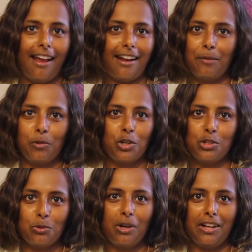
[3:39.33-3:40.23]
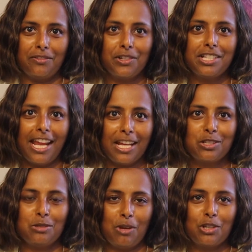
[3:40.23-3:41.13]
and I'm going to do whatever it
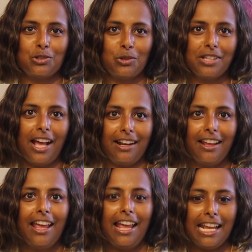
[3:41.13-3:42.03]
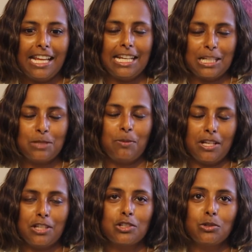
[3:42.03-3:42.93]
takes to make sure that he can
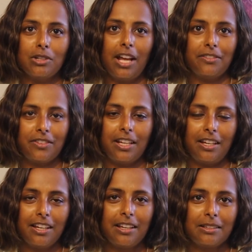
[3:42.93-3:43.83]
spend his school life here.